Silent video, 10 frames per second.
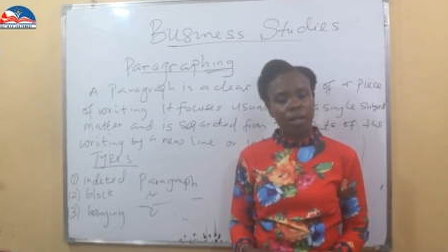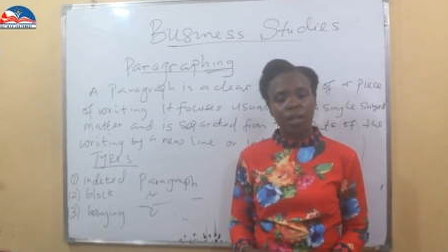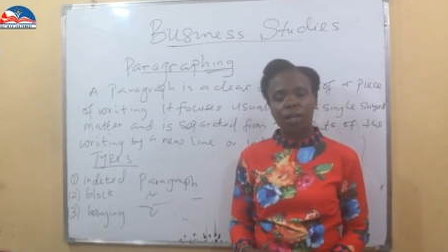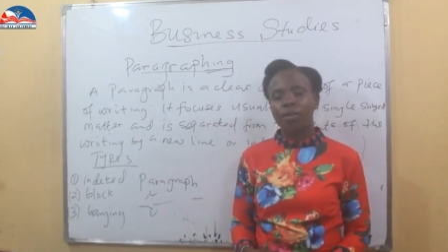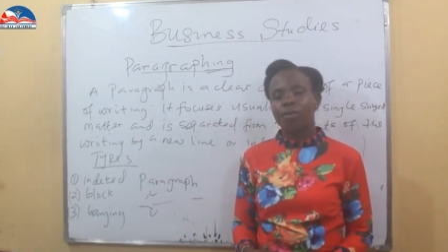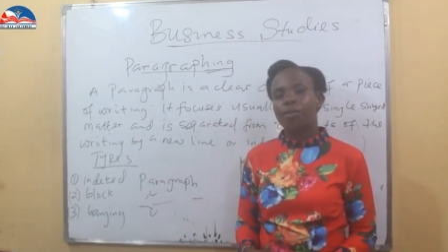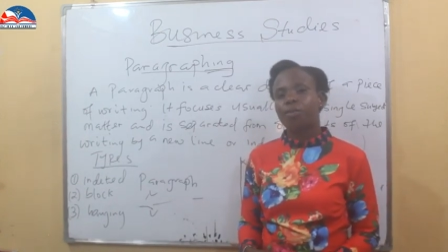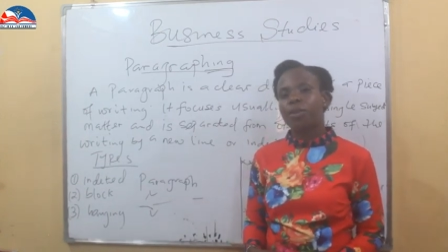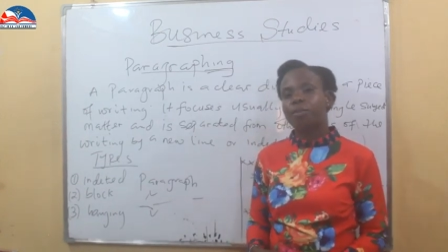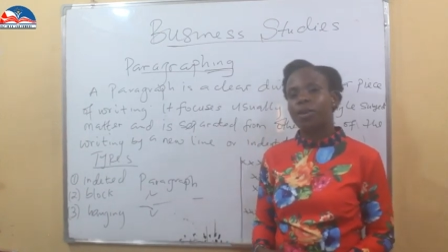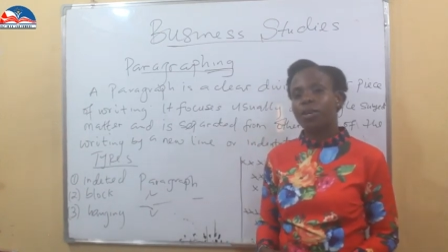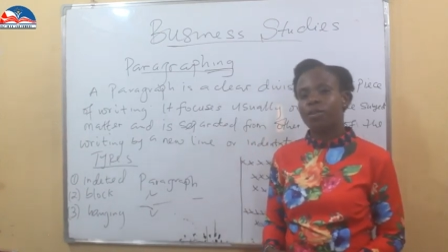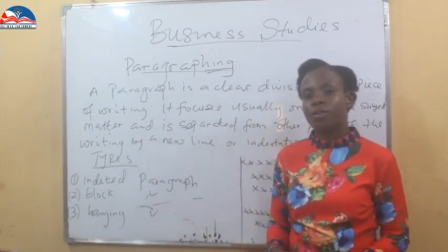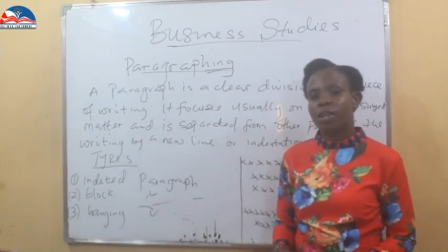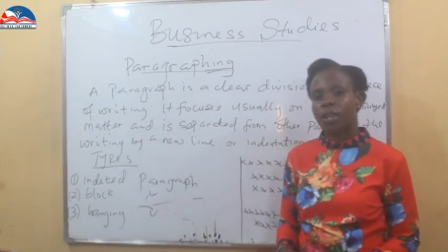Thank you for being part
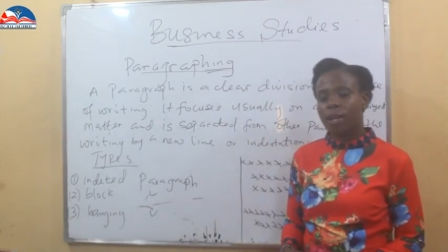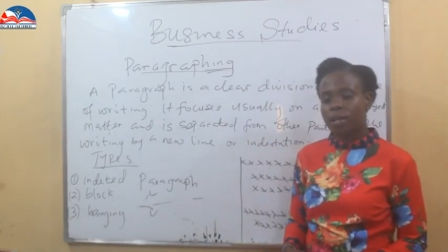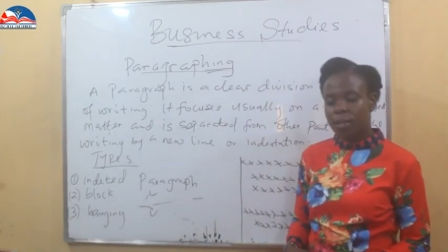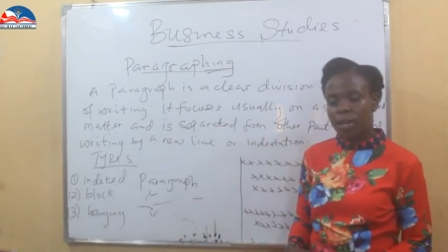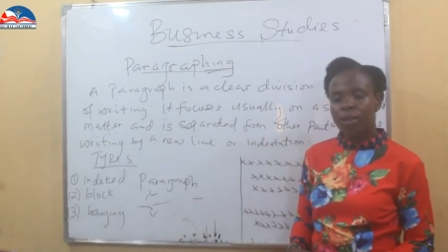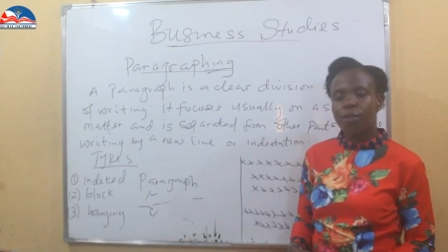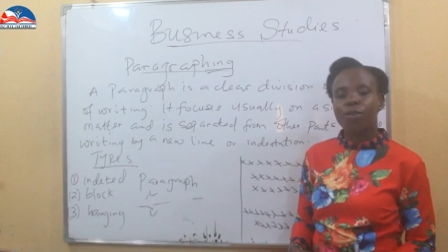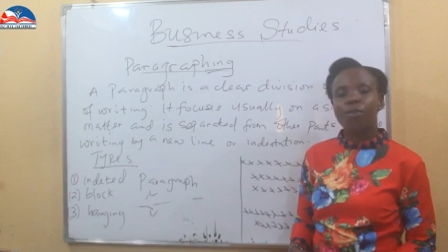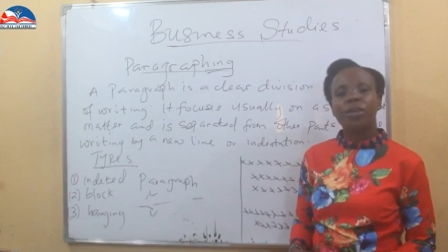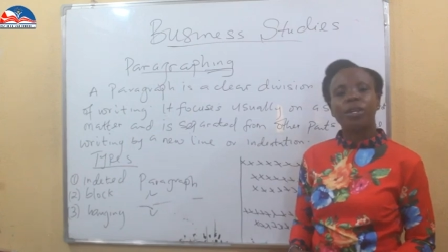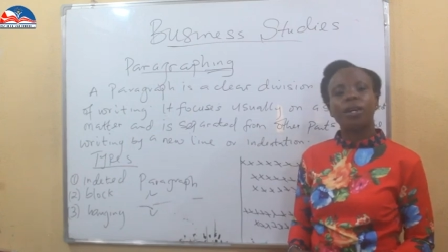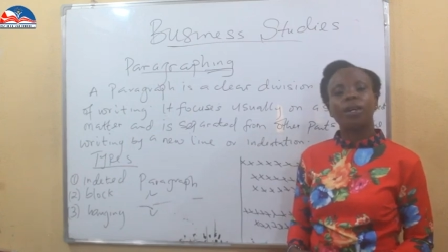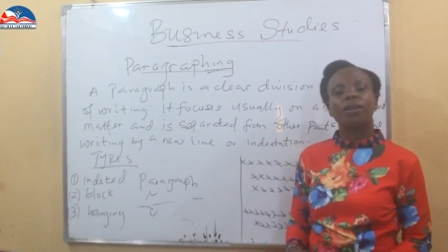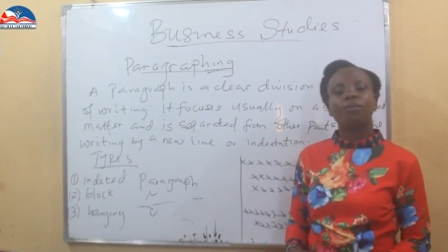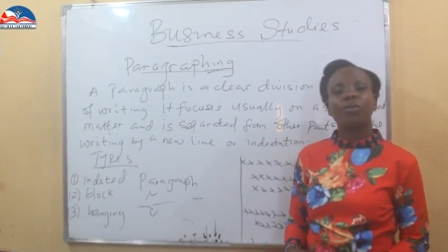of our class. Thank you for being our
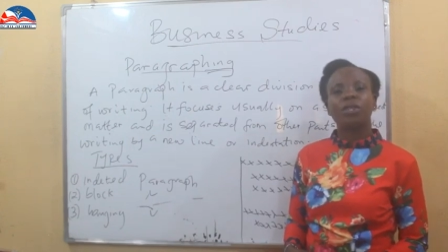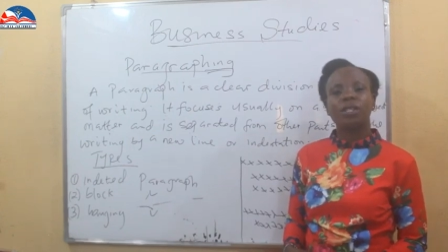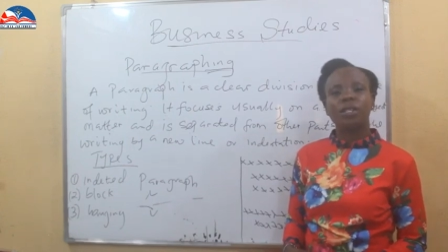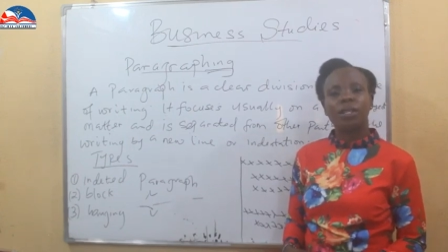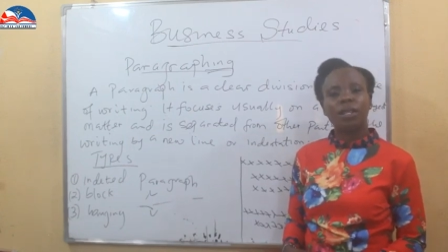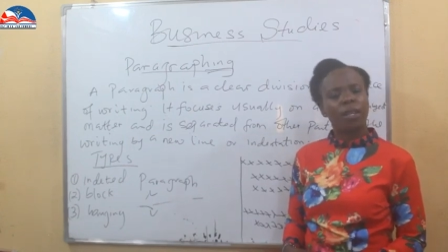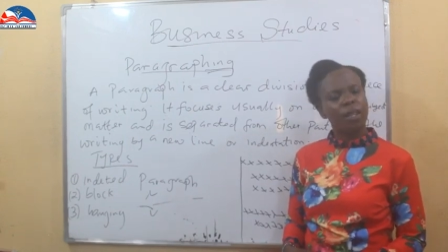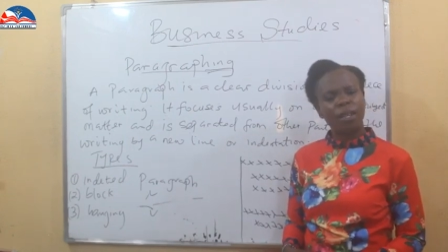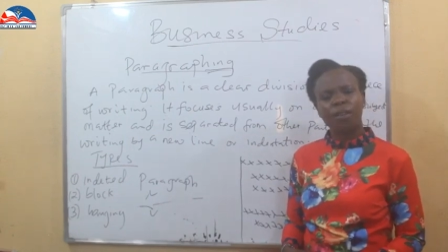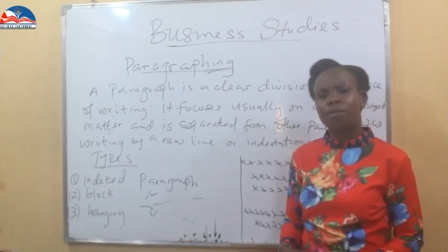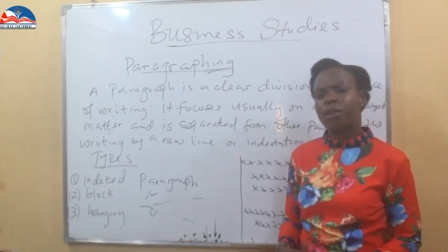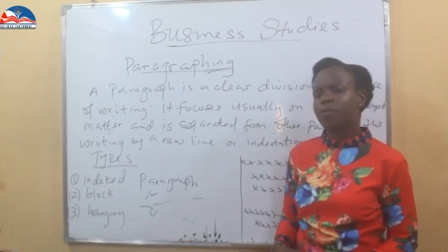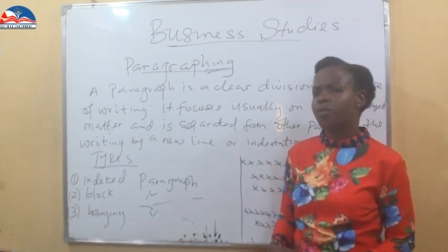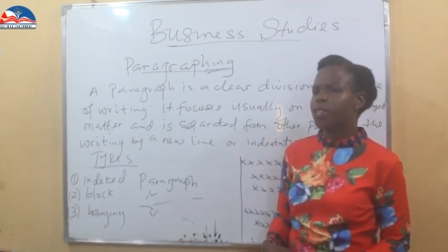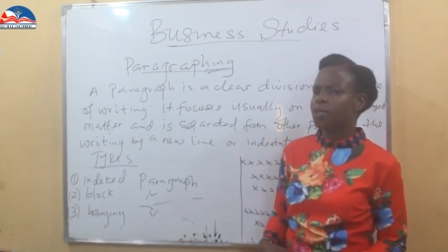community. Thank you, my
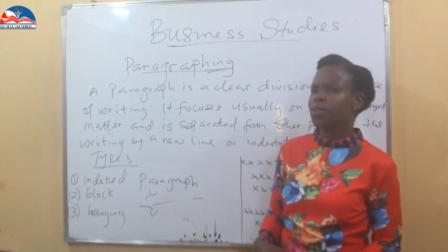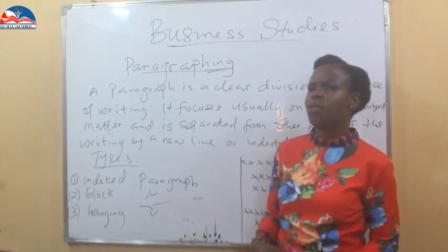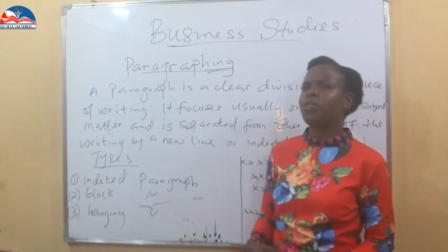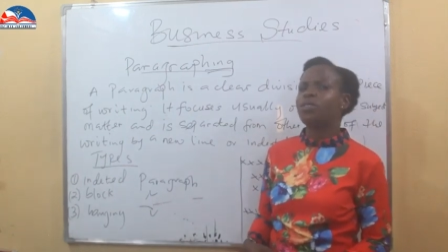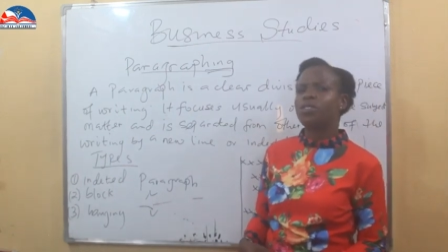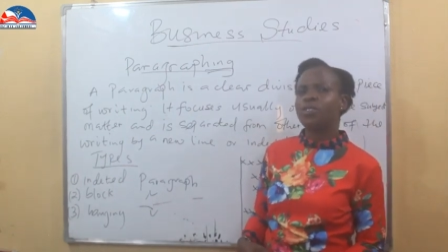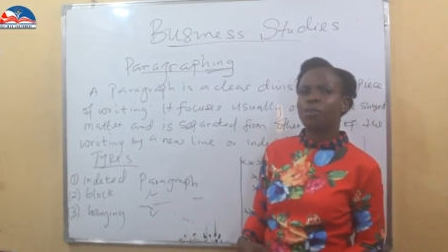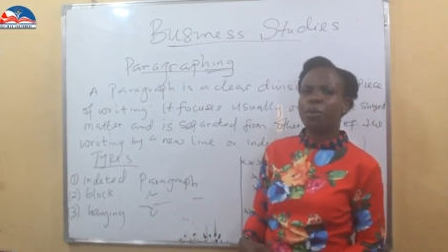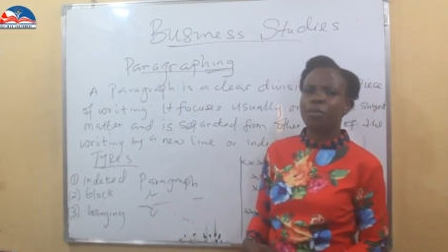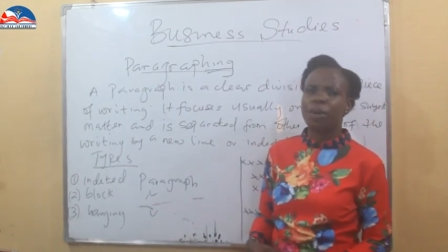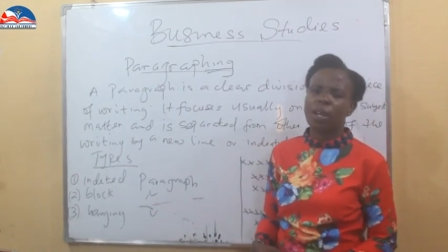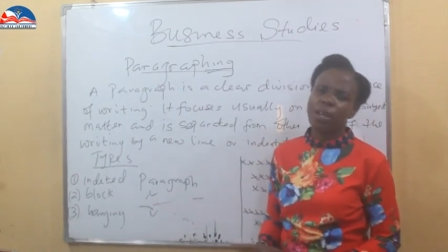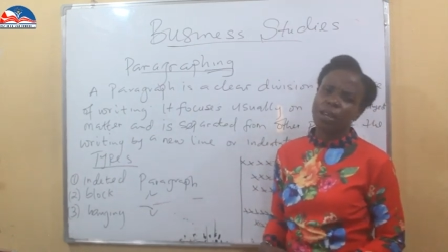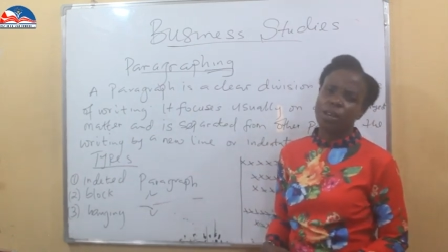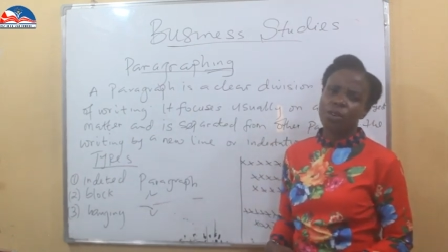friends, for always dropping by.
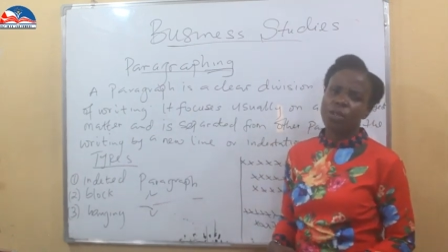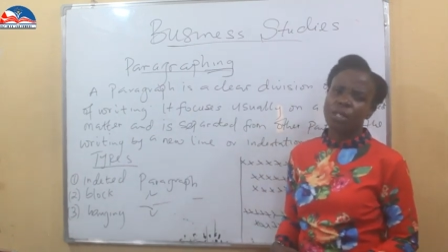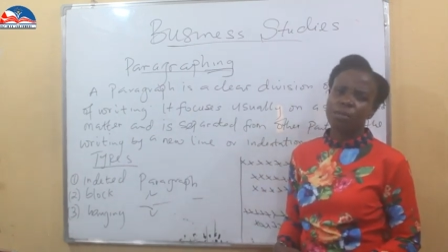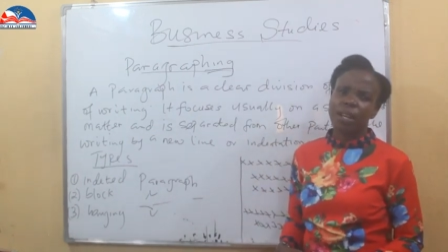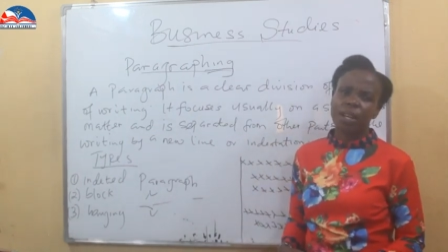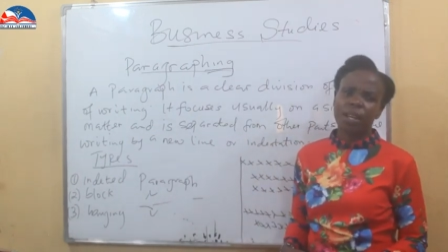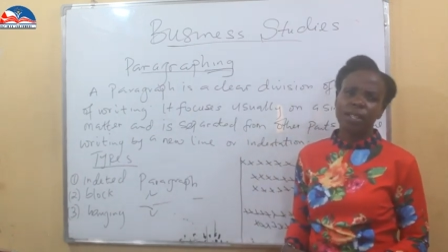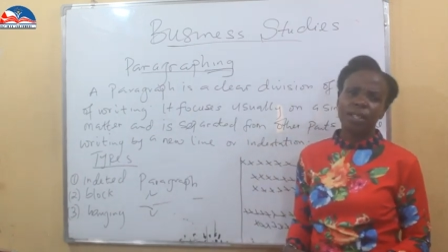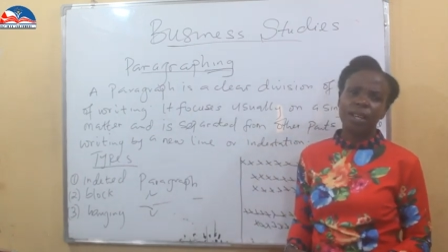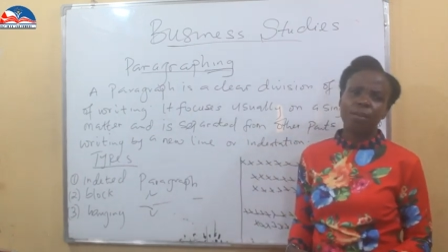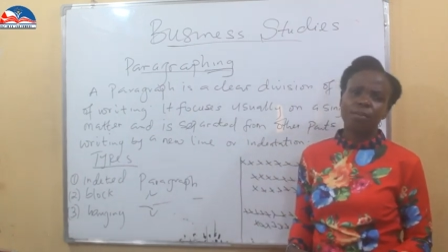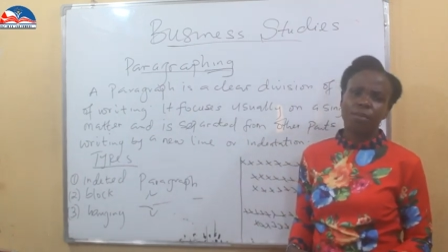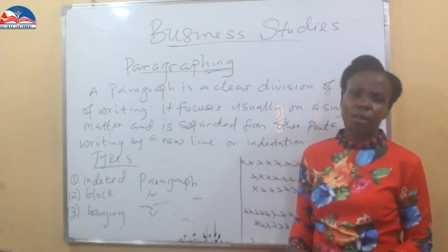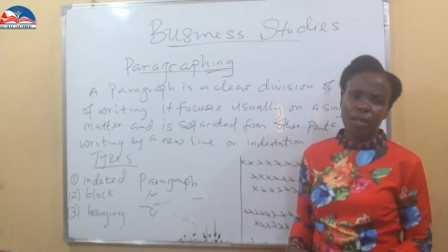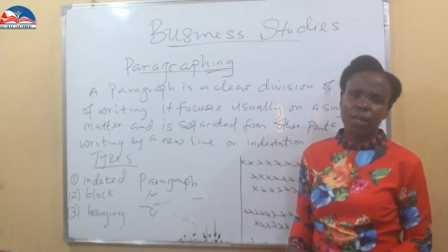Until my next time,
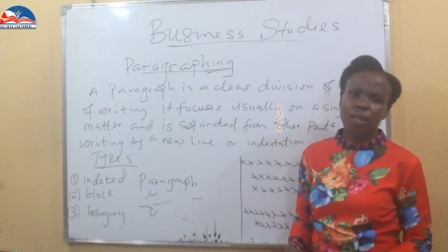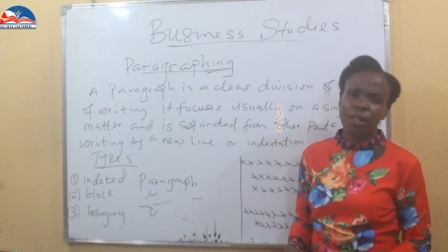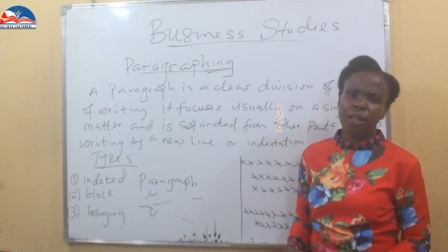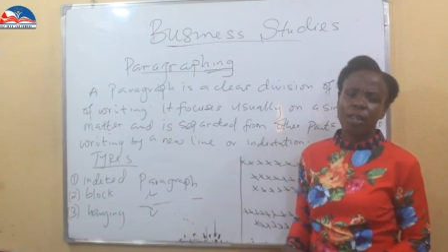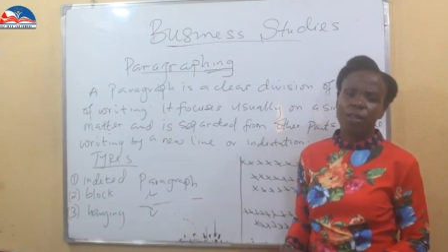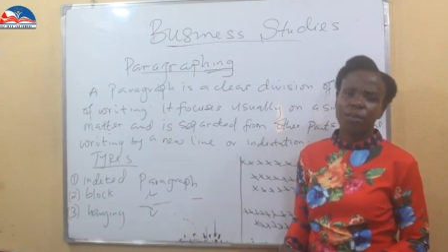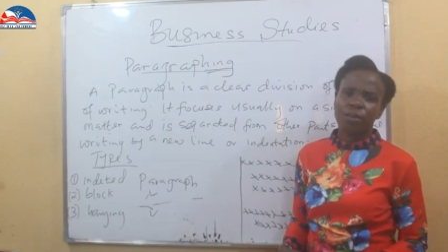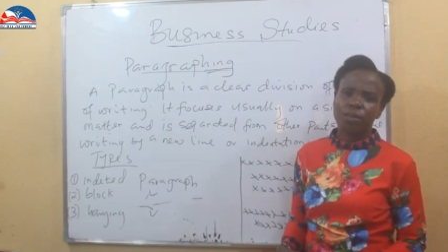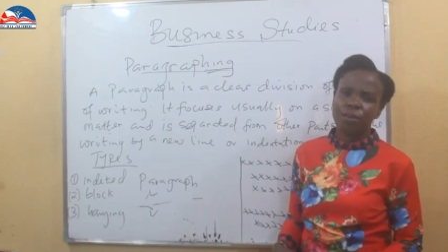thank you.